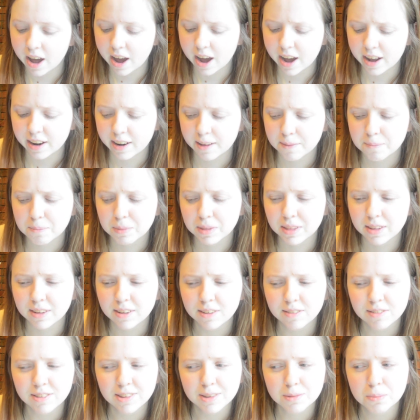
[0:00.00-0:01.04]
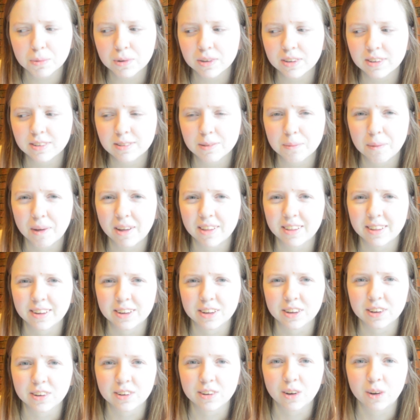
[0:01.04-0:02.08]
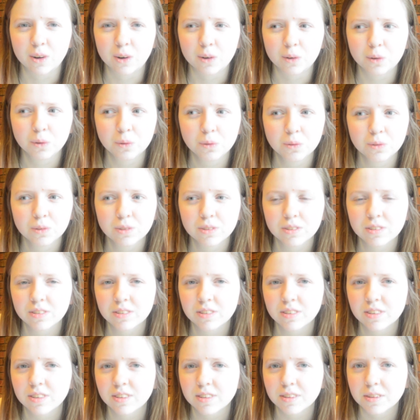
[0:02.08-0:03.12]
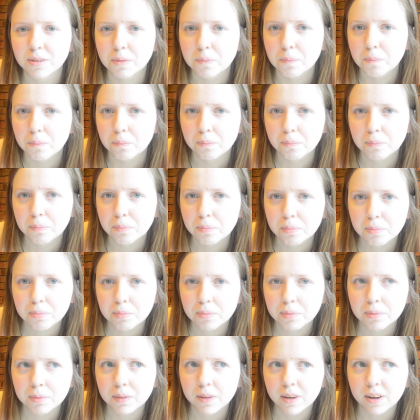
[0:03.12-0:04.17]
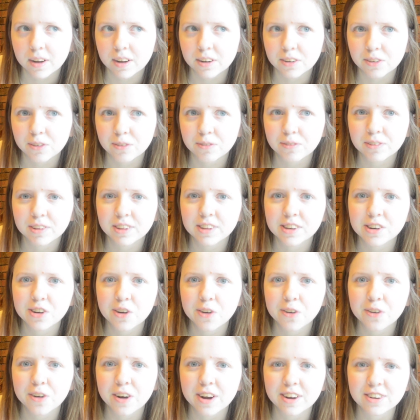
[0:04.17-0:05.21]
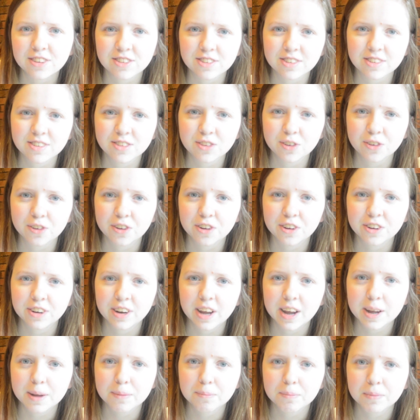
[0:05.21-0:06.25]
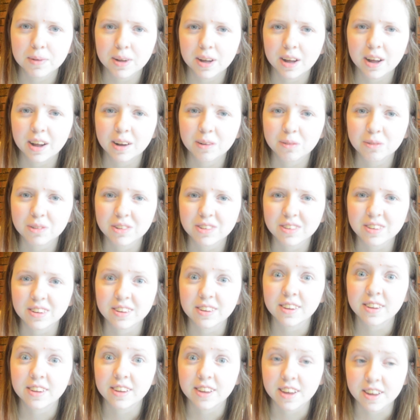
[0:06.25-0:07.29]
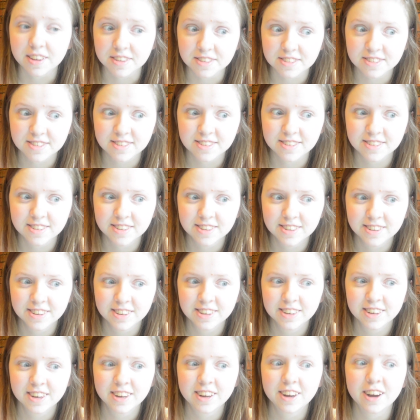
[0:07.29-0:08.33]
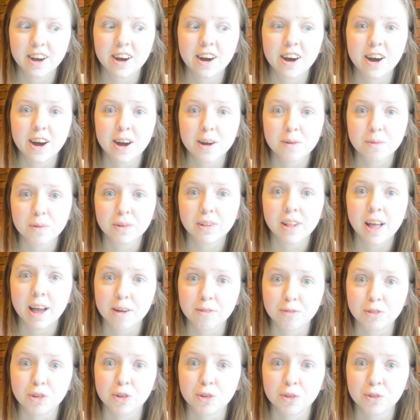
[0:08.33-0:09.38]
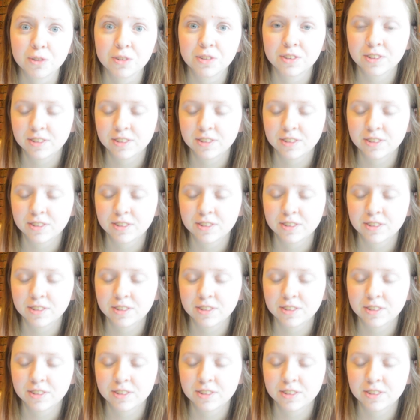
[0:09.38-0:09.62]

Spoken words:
and I believe this book is about cults. I don't really know, I just saw her name and was like, yes, I will have you.